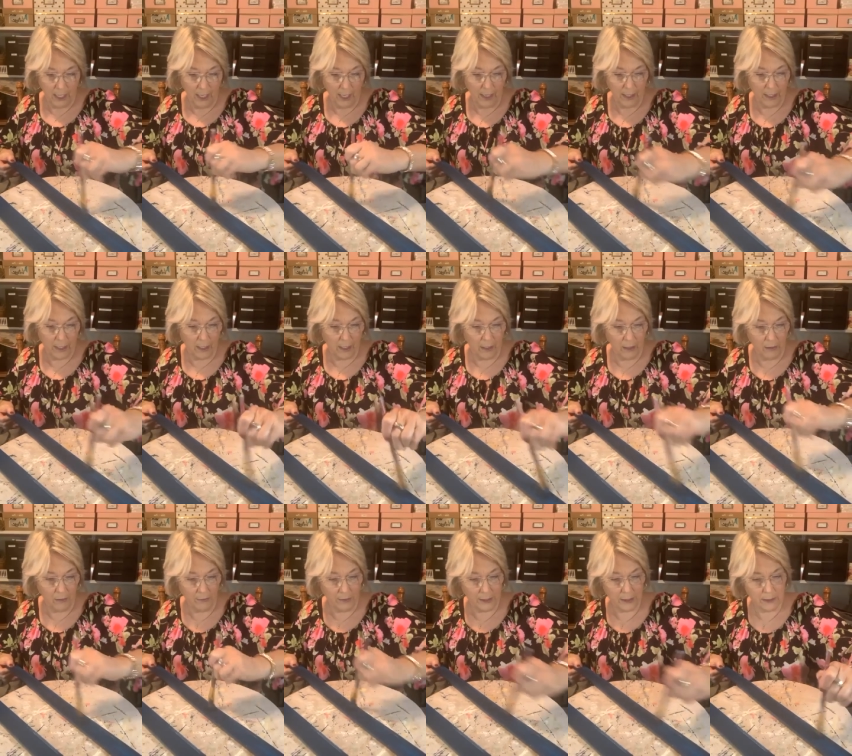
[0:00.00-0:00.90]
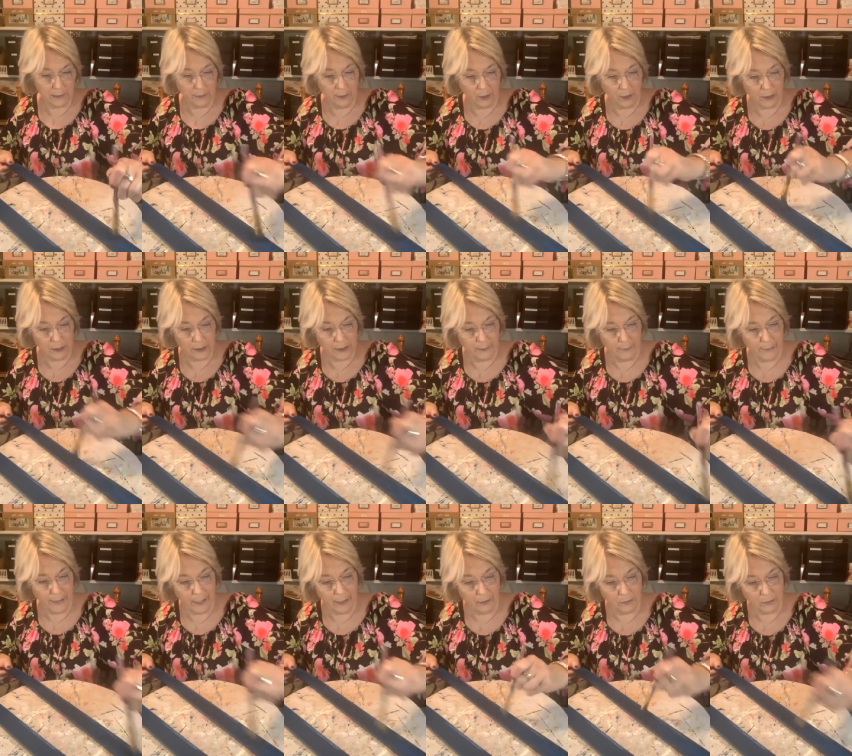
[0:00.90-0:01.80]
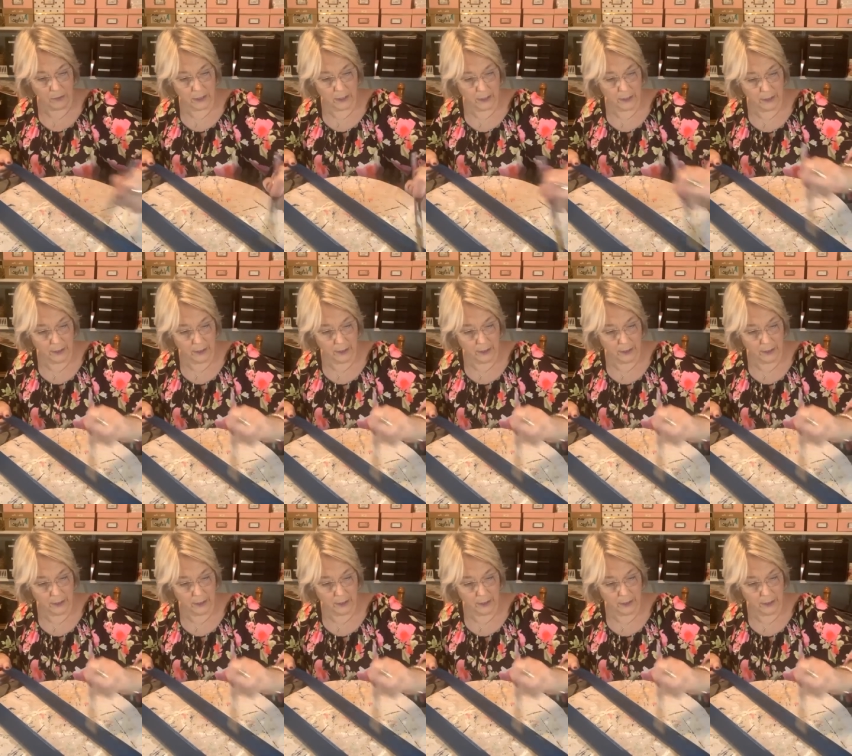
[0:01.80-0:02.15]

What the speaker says: Yeah, y'all, this part's about